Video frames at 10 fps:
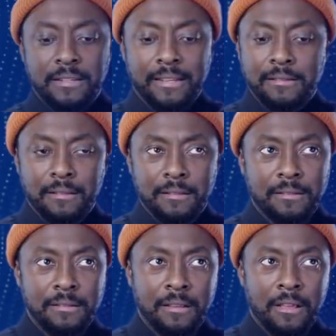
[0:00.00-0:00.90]

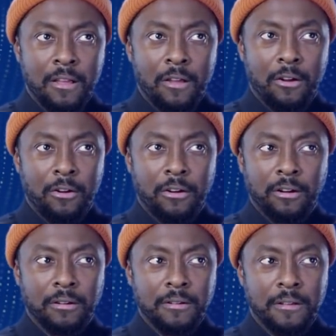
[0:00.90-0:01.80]
Teslas
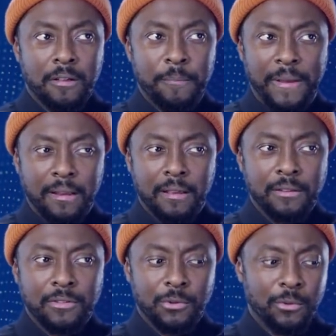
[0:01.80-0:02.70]
are
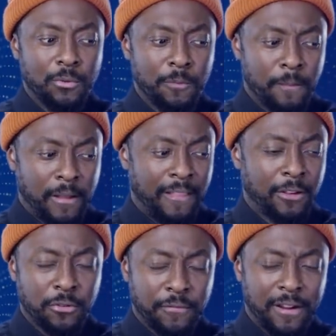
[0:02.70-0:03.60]
competing to
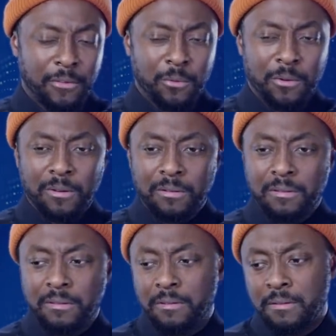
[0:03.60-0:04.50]
electrify the
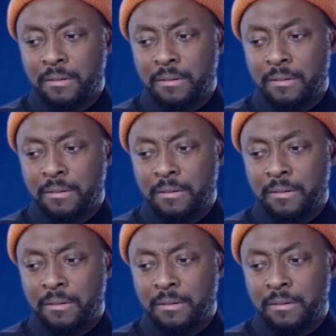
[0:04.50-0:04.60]
world,